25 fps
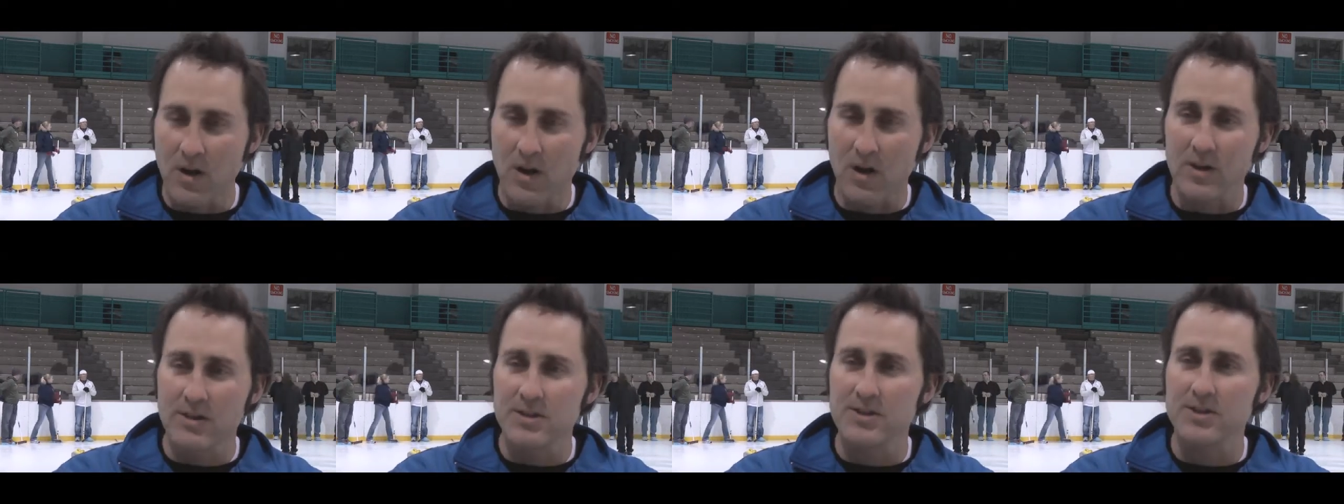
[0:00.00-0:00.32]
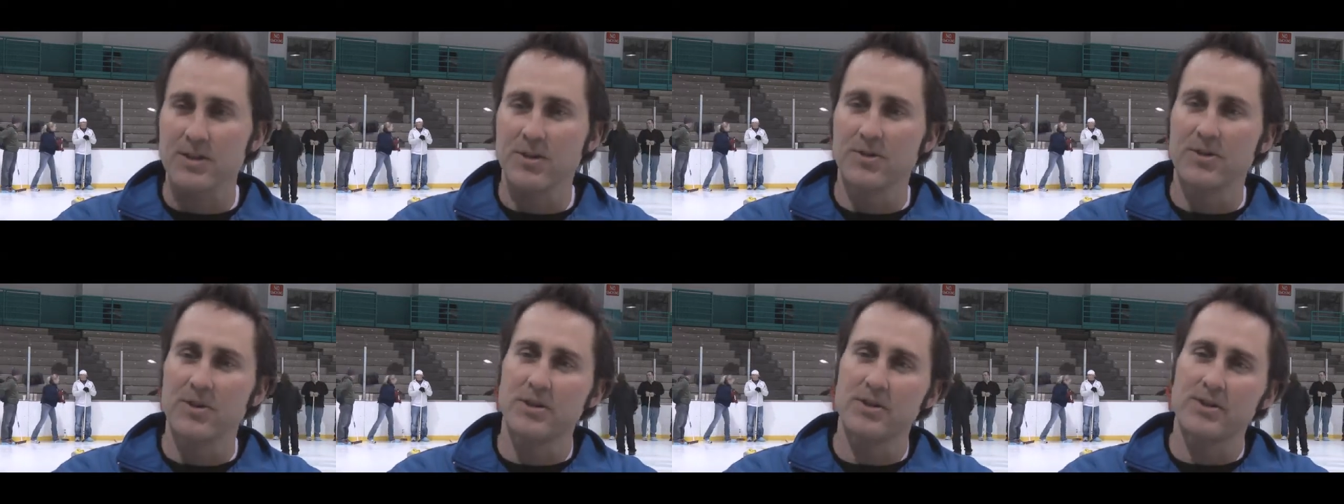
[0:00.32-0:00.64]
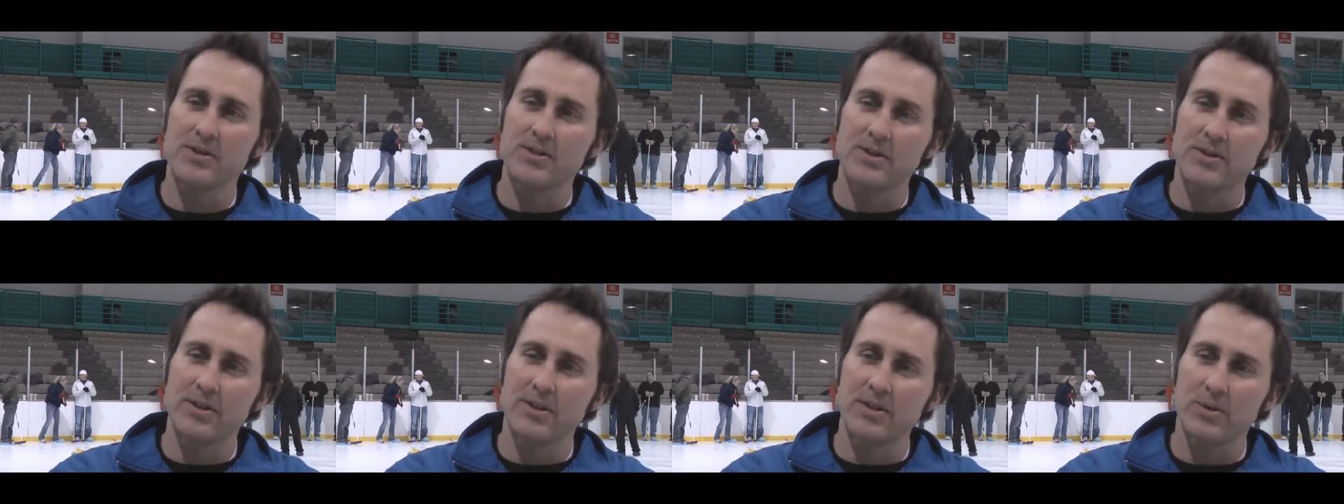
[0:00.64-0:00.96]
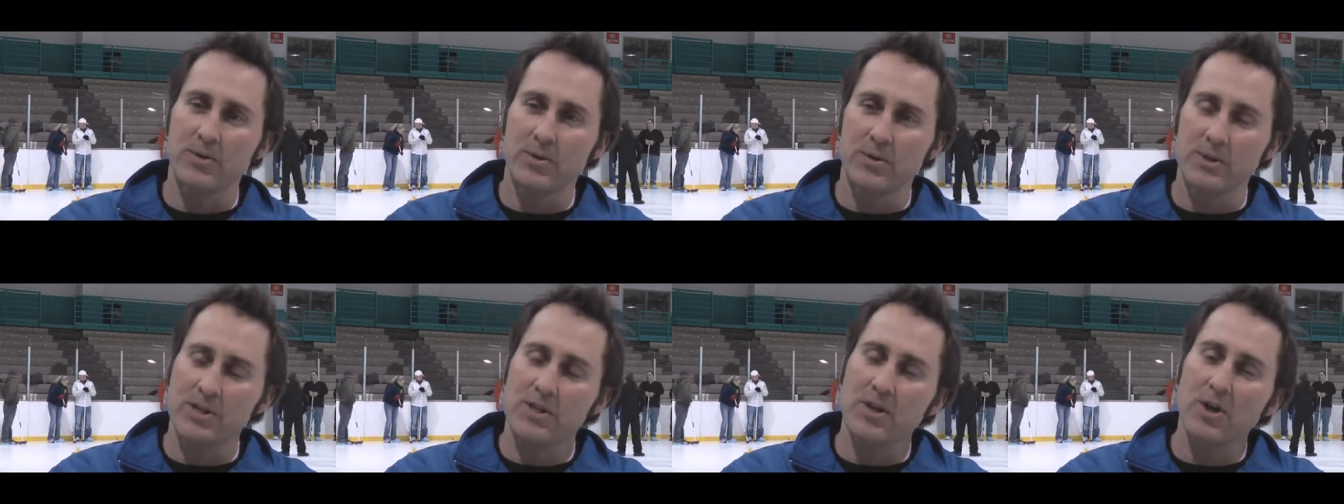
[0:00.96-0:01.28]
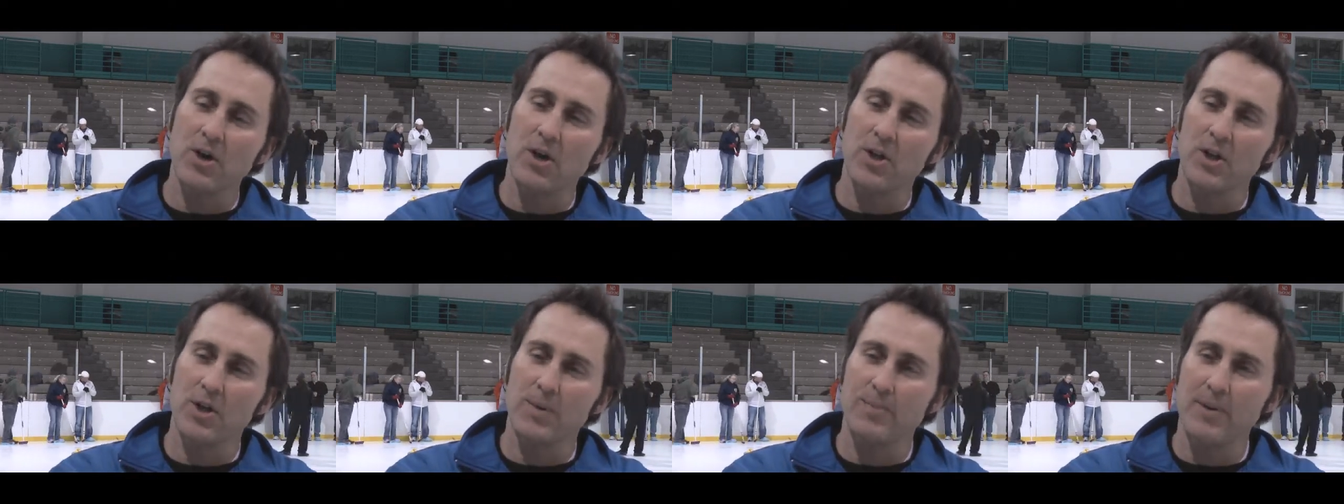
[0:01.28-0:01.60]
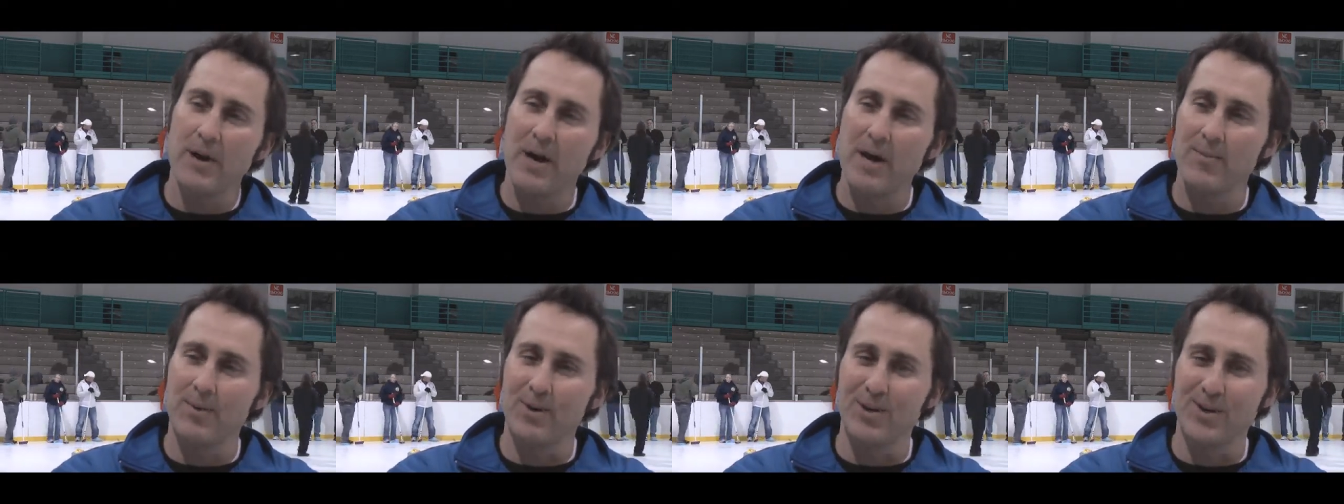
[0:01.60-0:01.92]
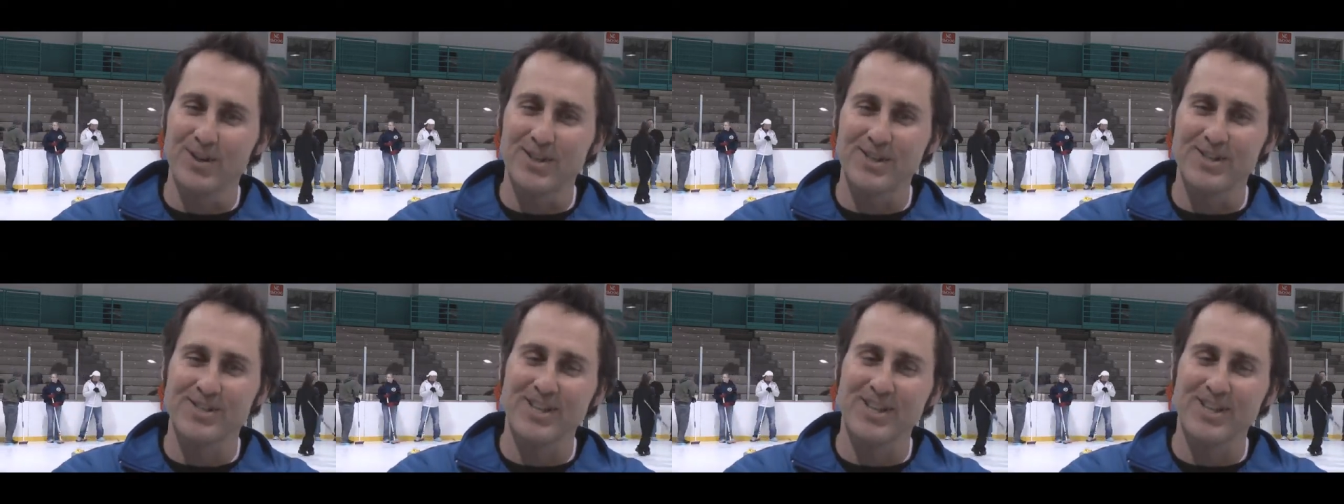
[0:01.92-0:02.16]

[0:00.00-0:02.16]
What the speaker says: Also, there's little what's called a pebble.